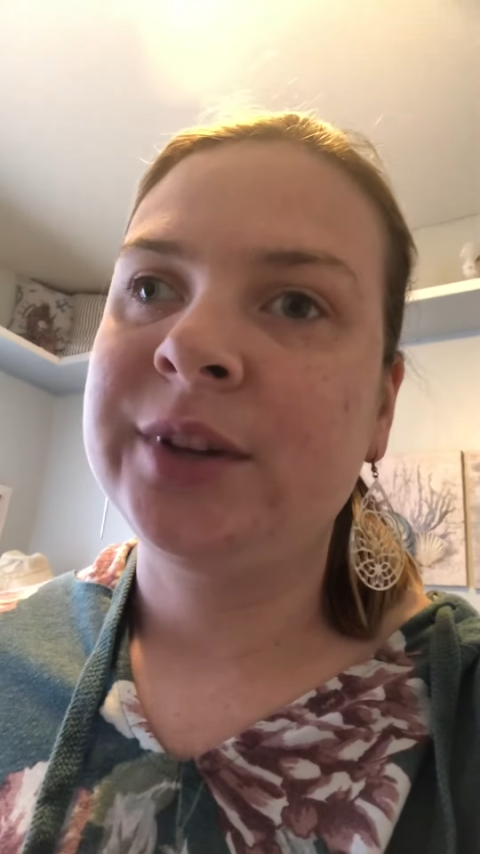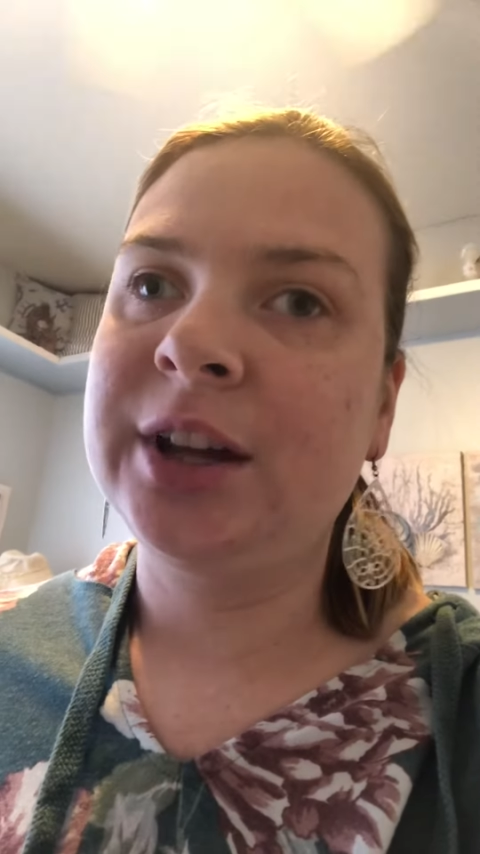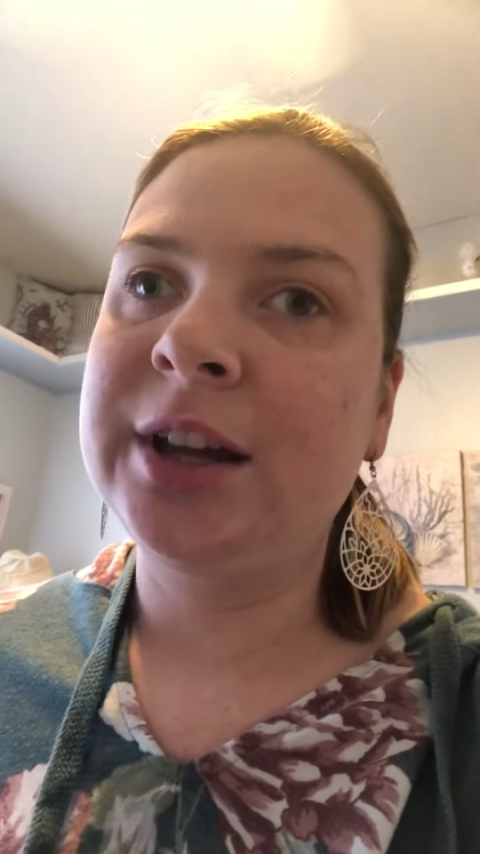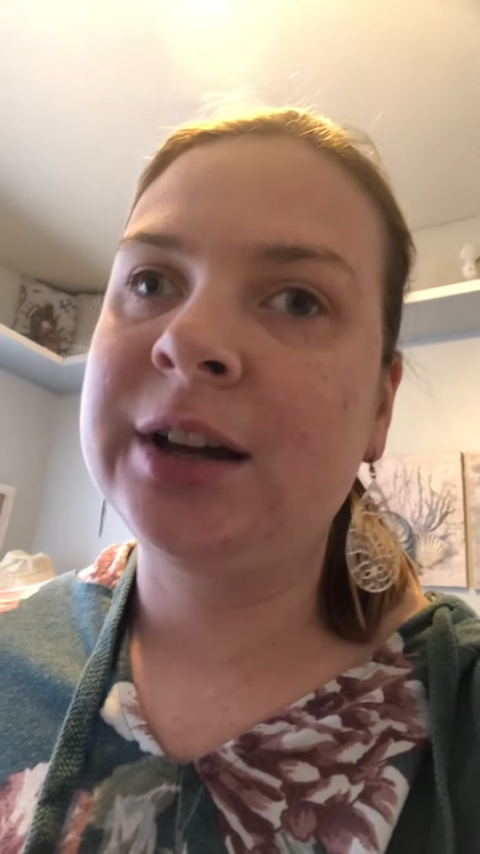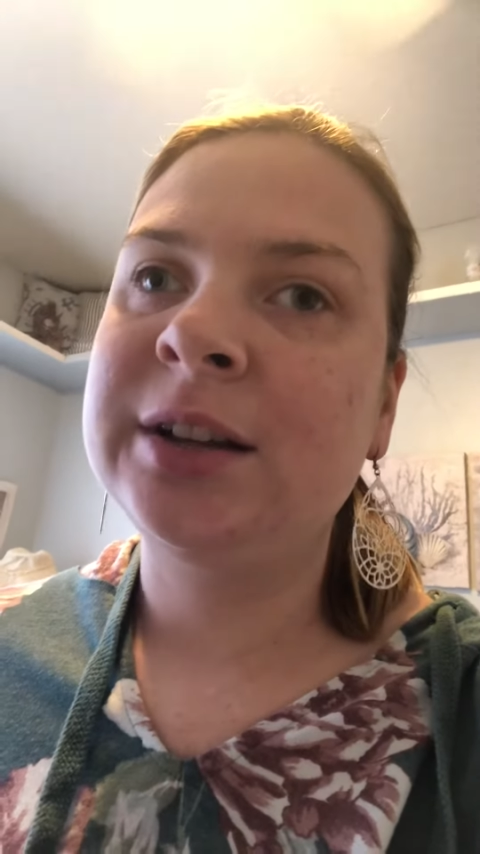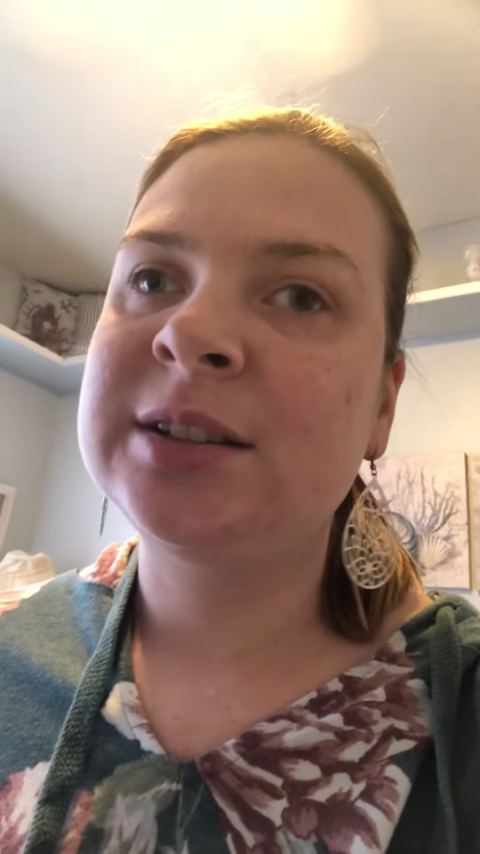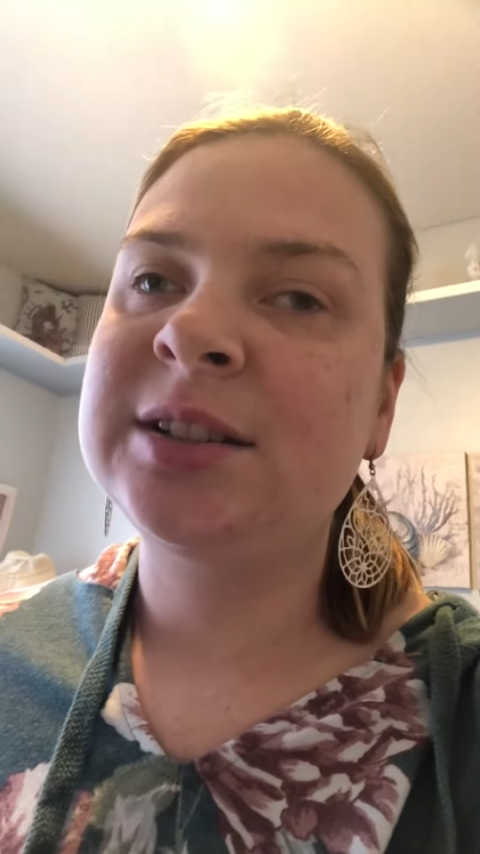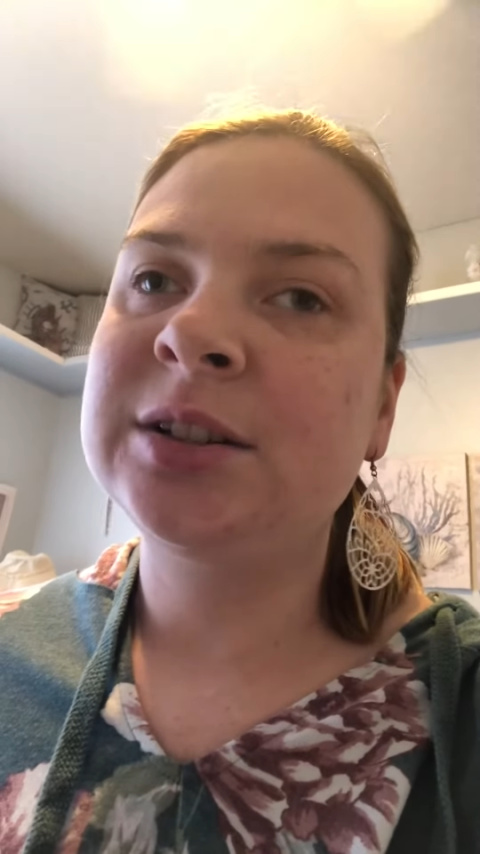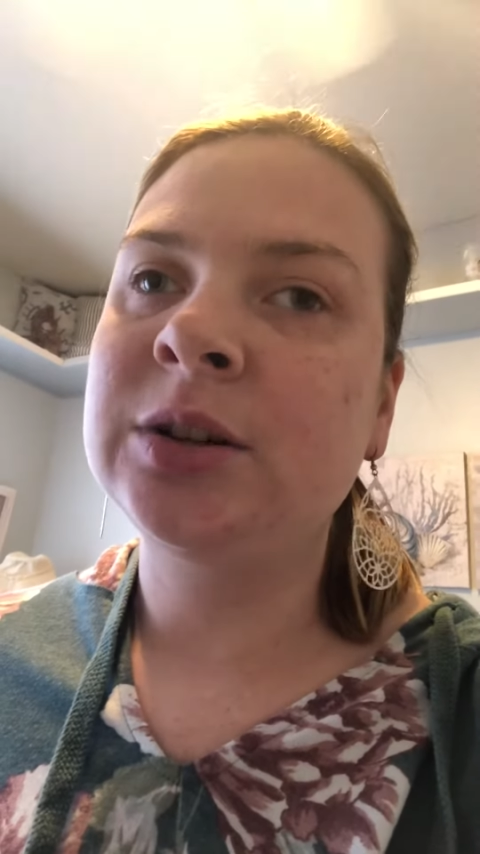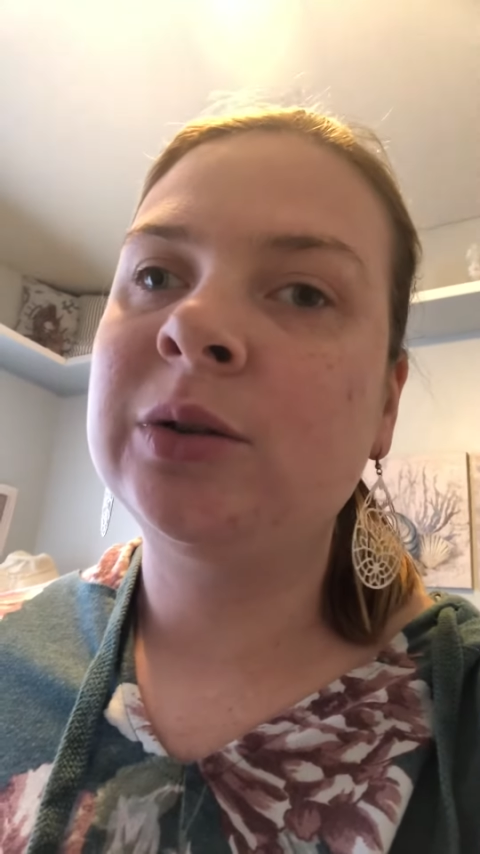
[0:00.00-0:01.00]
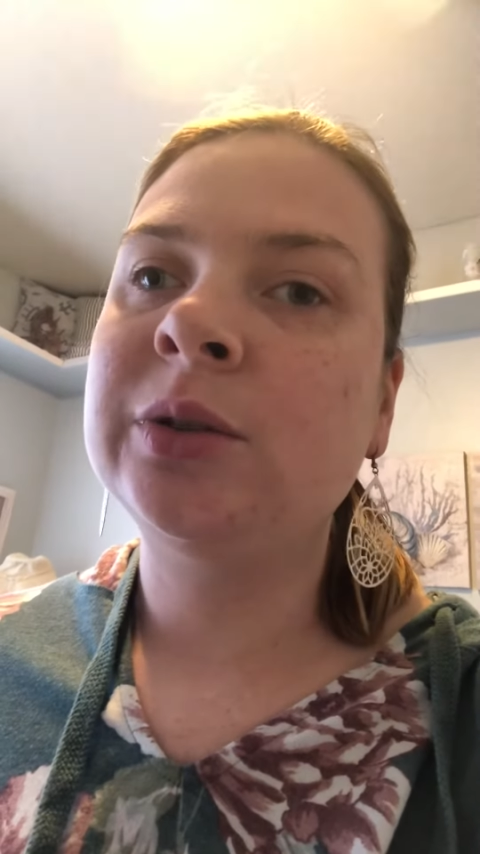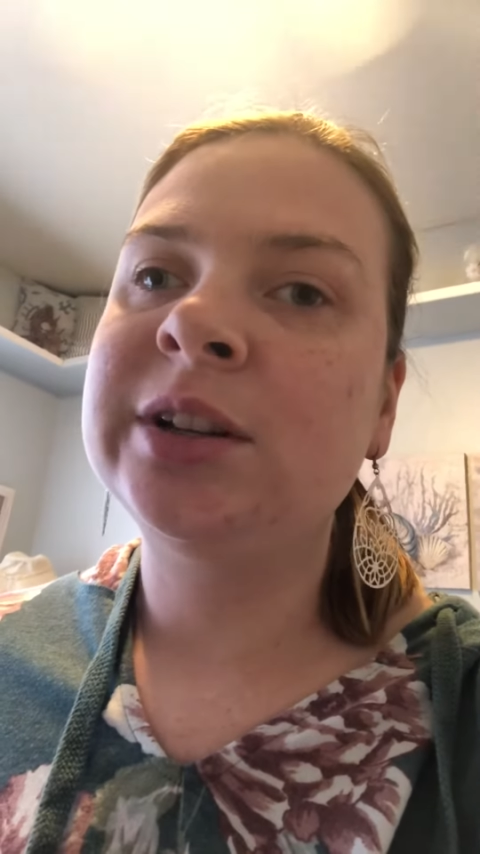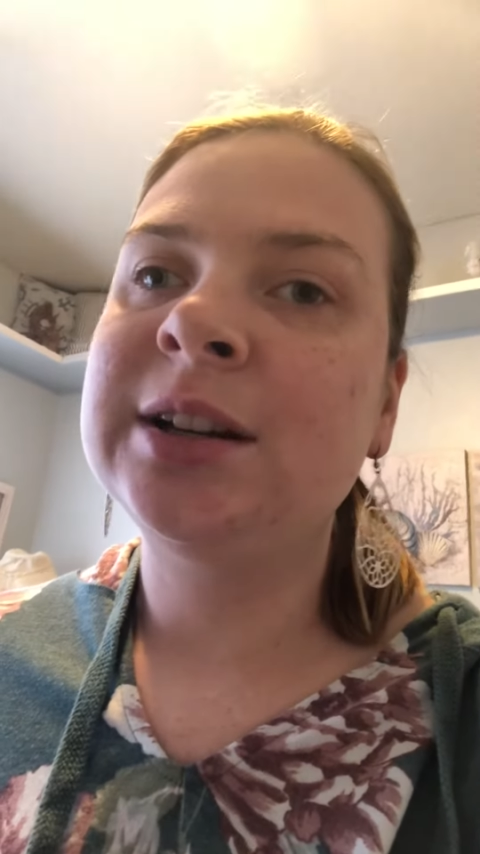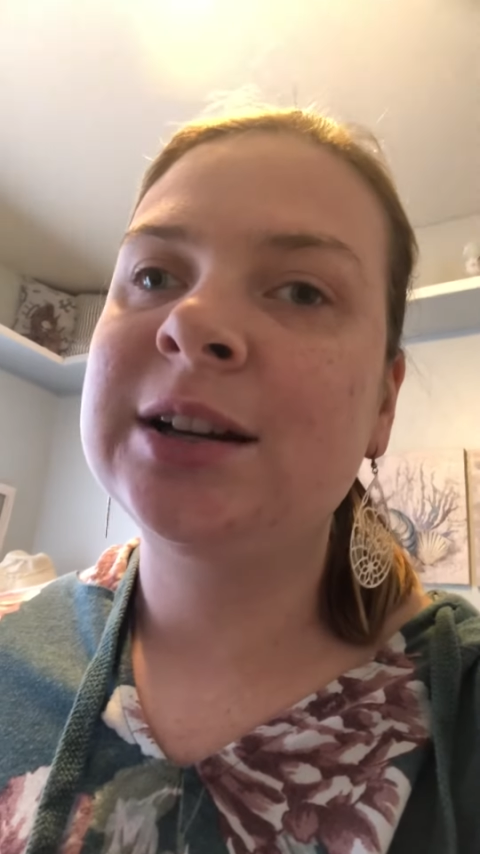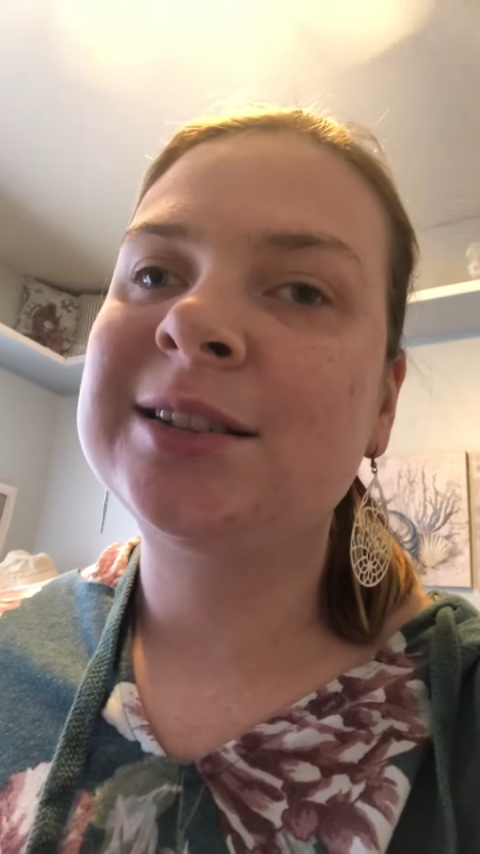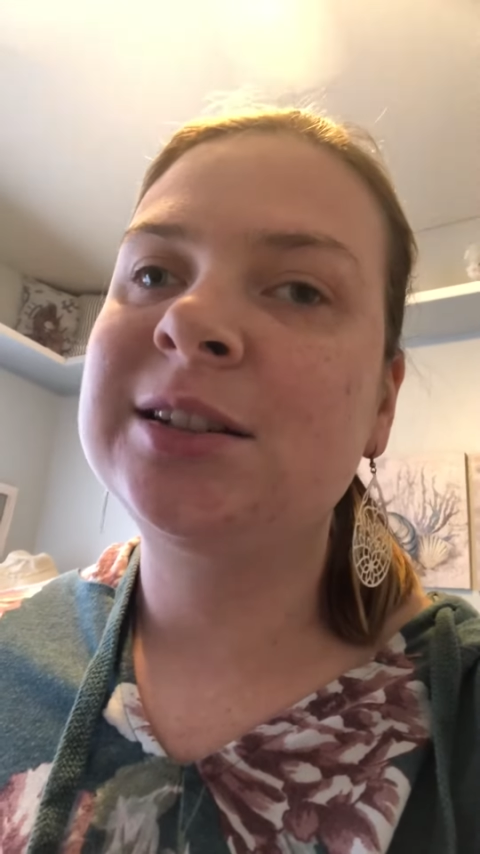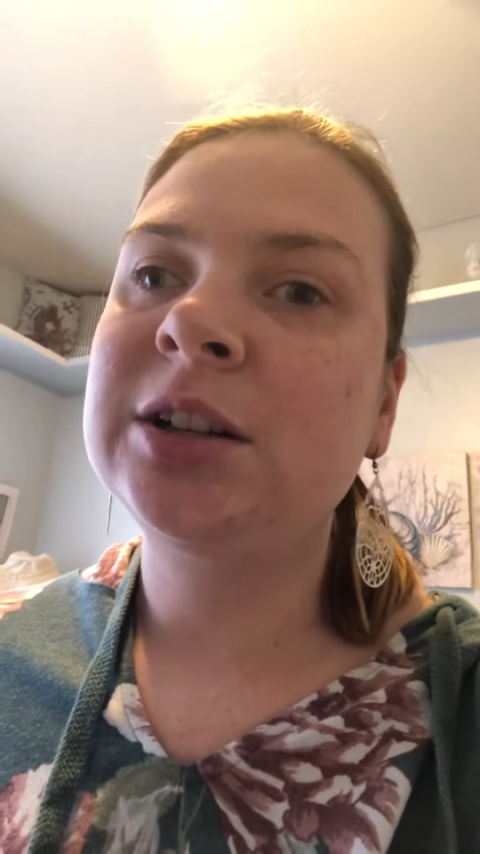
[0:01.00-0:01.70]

and so the next